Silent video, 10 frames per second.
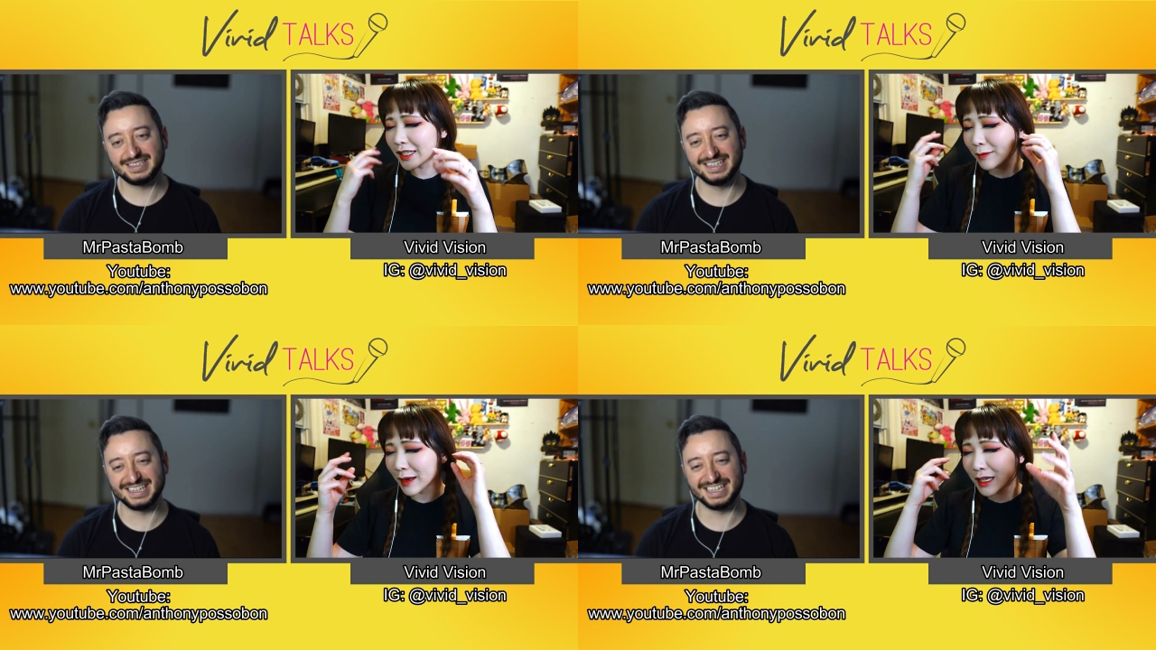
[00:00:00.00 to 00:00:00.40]

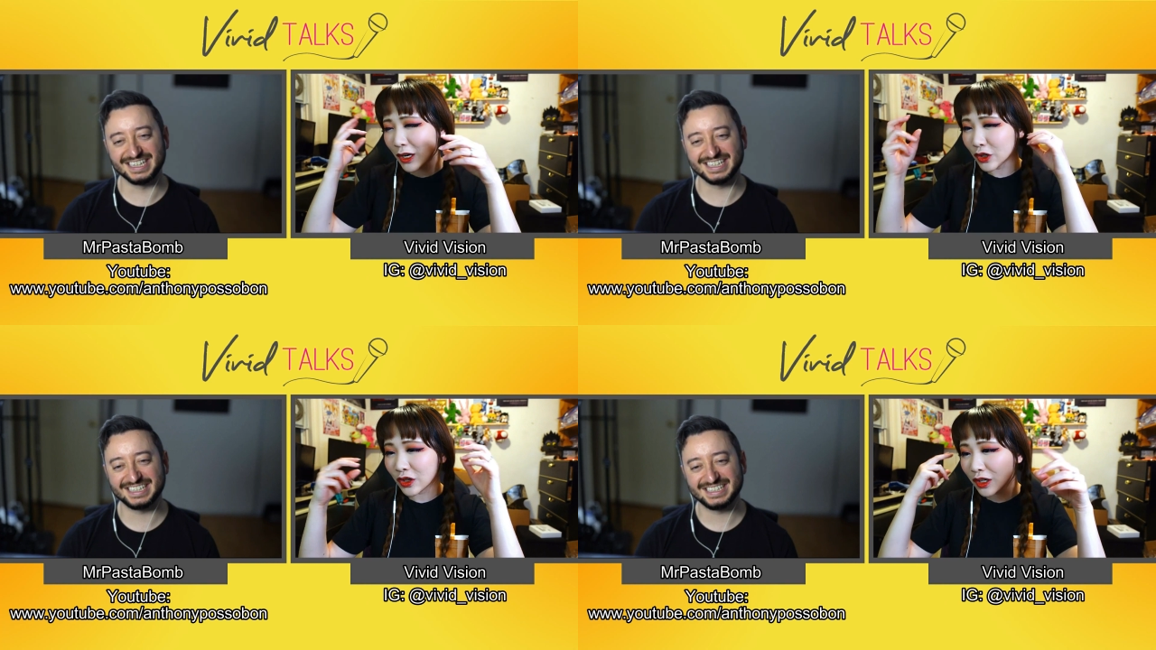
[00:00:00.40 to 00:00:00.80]
Speaker 1: I just, my
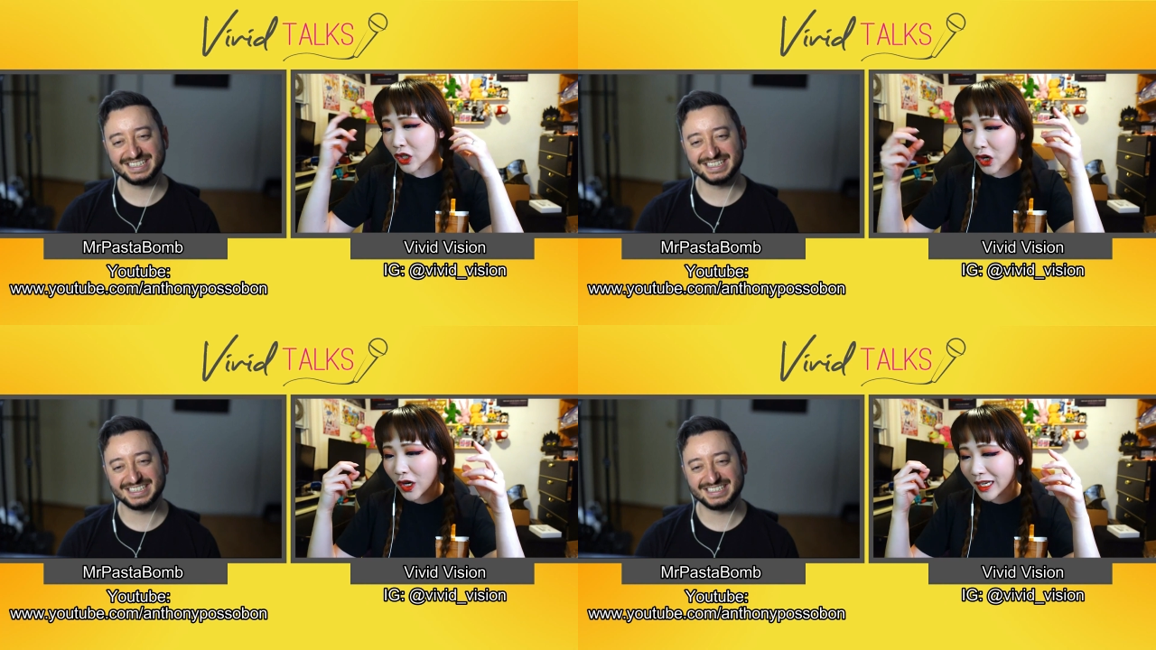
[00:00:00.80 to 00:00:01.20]
gears
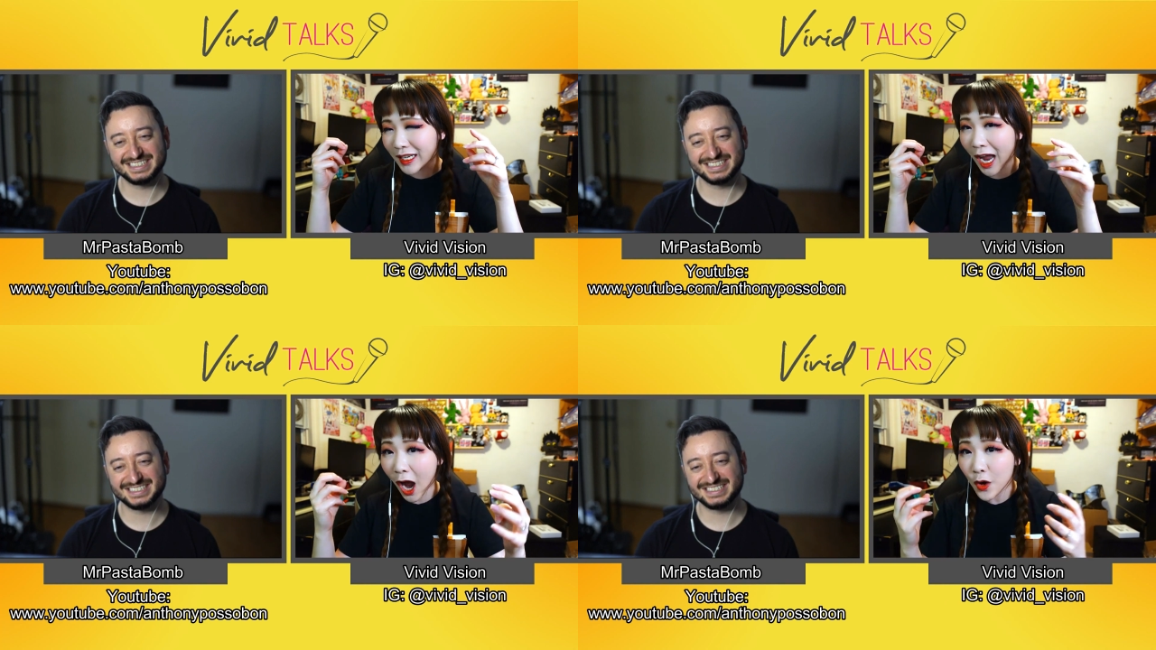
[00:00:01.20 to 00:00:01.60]
start
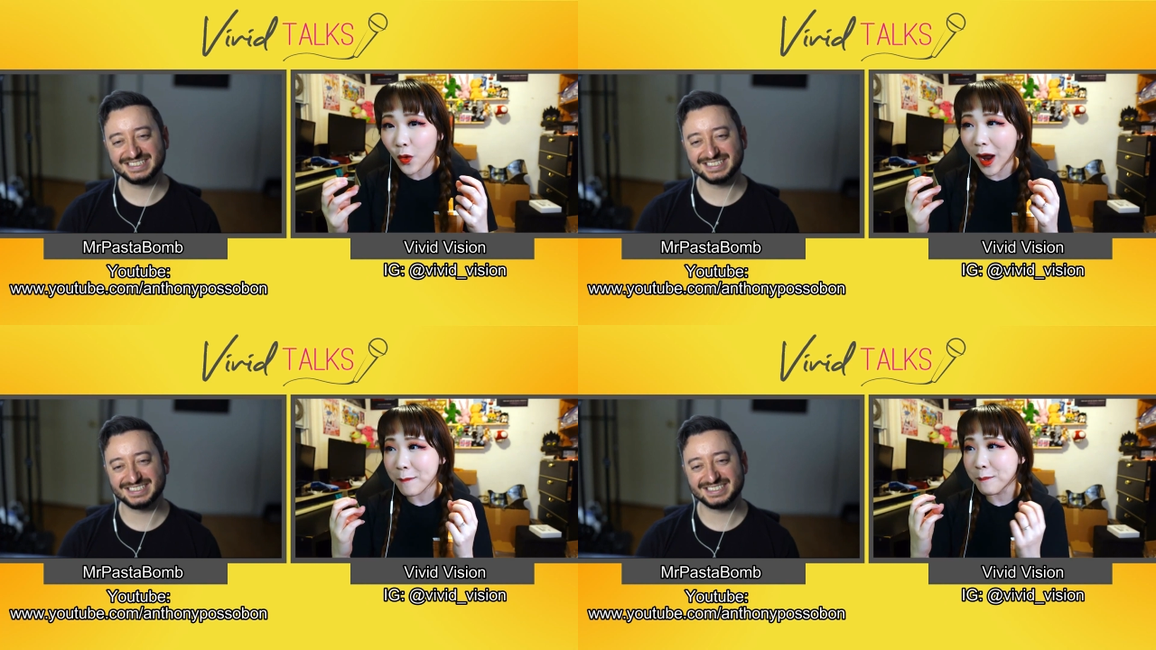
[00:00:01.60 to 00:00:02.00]
churning. It's like,
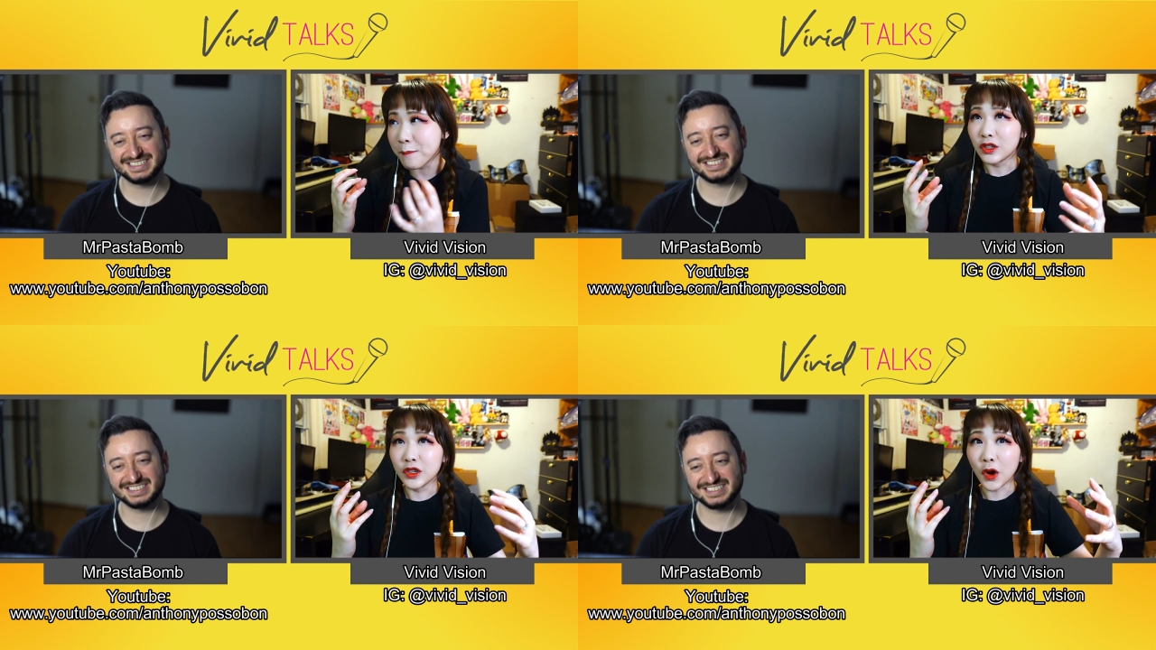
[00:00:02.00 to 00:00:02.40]
how do I,
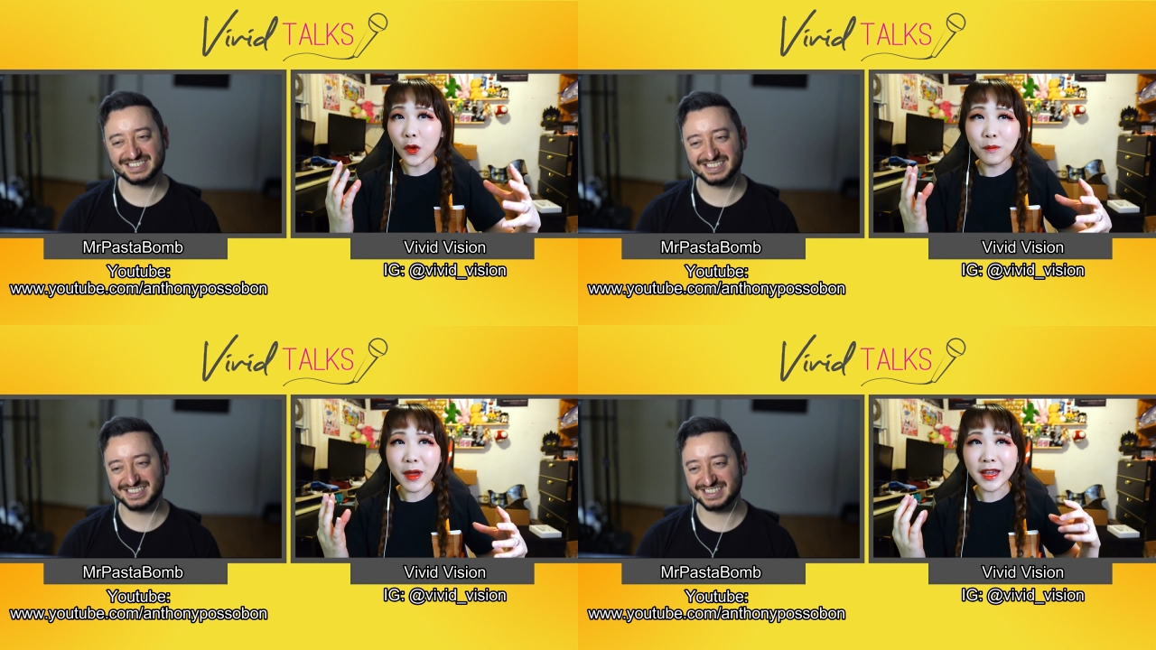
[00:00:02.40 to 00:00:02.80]
you
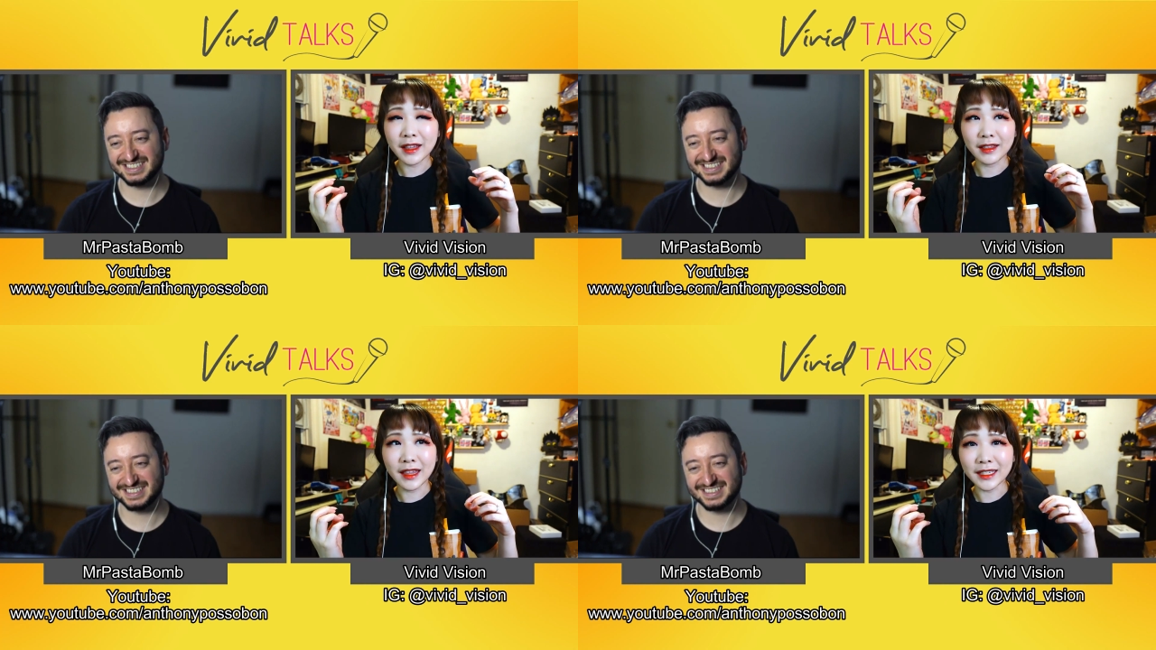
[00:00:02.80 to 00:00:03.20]
know, make